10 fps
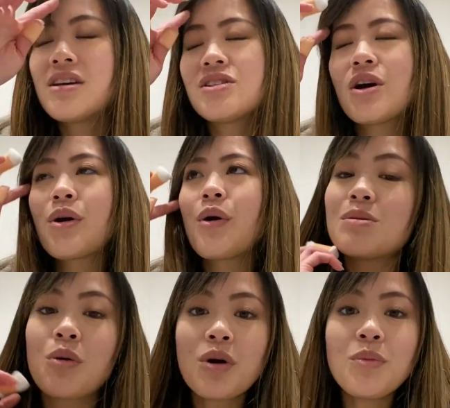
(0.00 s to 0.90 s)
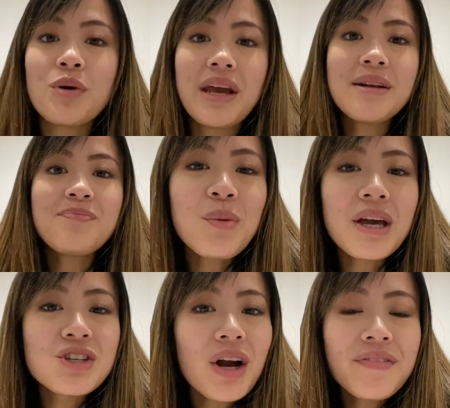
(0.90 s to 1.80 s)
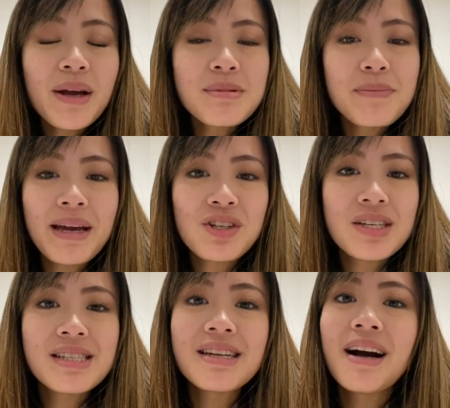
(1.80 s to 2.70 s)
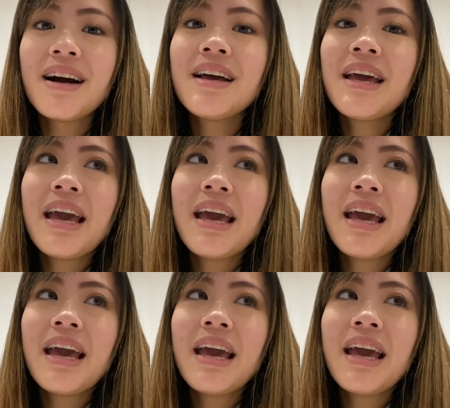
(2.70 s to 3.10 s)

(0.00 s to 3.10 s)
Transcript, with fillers: So tomorrow morning we are driving up to Manchester.